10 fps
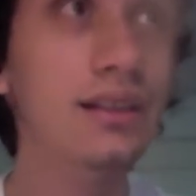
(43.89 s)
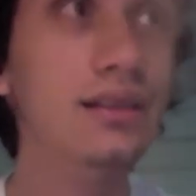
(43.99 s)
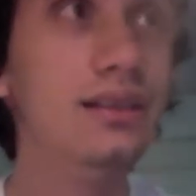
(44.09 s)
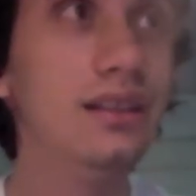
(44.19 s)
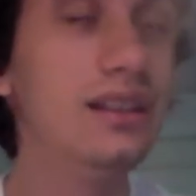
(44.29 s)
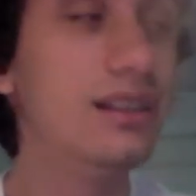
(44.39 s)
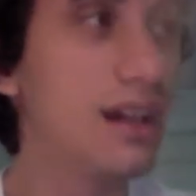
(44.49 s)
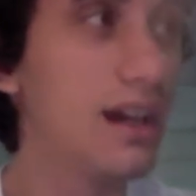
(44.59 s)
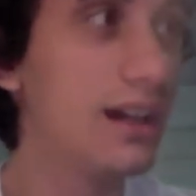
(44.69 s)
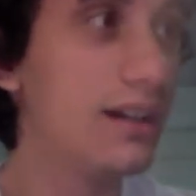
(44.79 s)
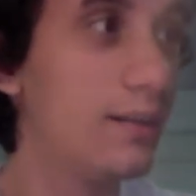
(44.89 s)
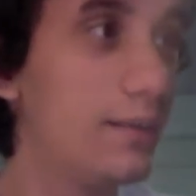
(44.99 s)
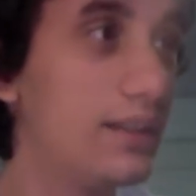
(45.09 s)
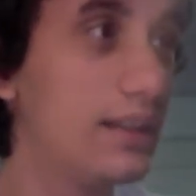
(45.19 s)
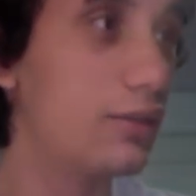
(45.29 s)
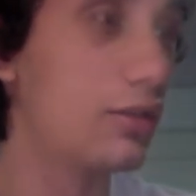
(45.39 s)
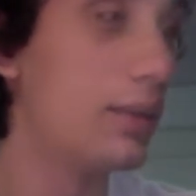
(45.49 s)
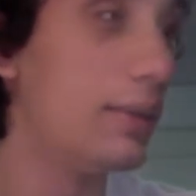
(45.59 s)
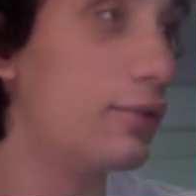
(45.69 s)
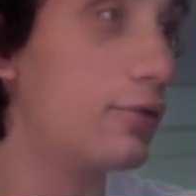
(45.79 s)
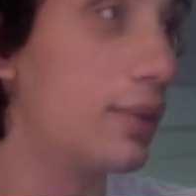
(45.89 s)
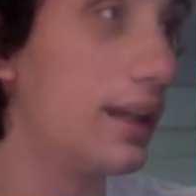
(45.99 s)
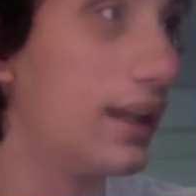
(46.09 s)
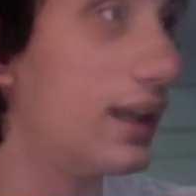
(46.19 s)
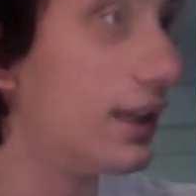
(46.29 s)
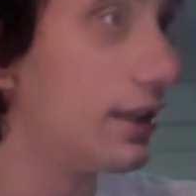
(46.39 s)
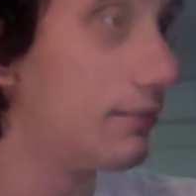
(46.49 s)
these kind of things are coming through my head.